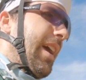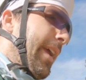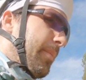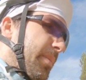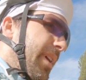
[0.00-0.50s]

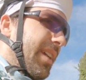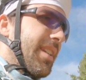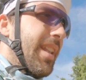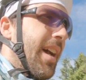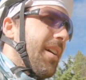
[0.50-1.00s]
aim to make
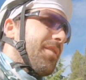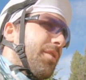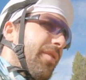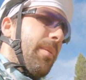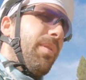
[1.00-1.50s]
it to the
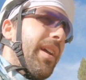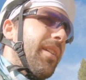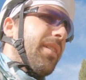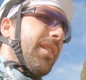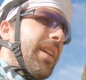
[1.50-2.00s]
house or if I
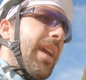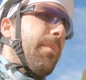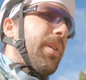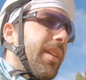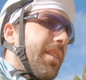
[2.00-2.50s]
plan on
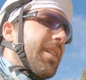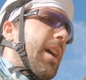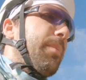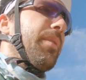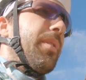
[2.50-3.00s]
camping at the
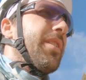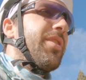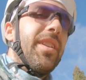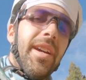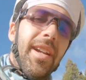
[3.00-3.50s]
top of the
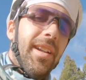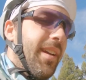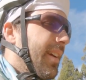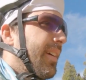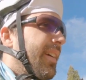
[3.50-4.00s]
ridge tonight.
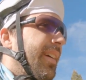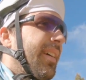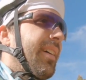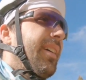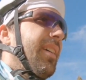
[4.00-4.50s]

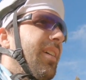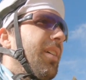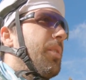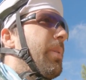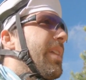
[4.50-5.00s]

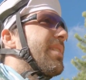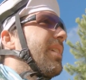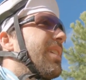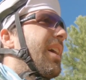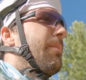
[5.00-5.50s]
All depends
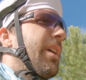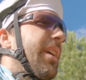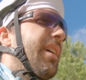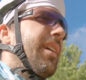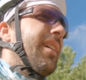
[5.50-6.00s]
on
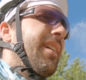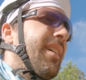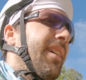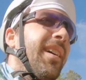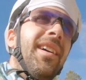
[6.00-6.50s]
timing.
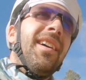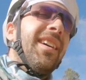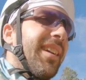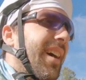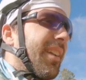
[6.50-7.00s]

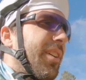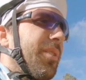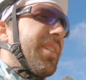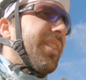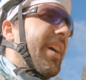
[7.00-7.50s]
Gotta
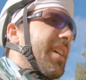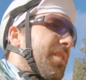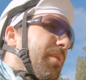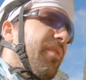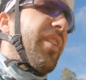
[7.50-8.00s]
go till
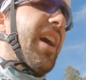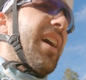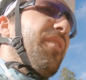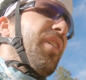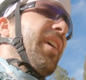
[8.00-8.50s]

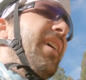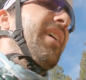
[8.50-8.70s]
9:25.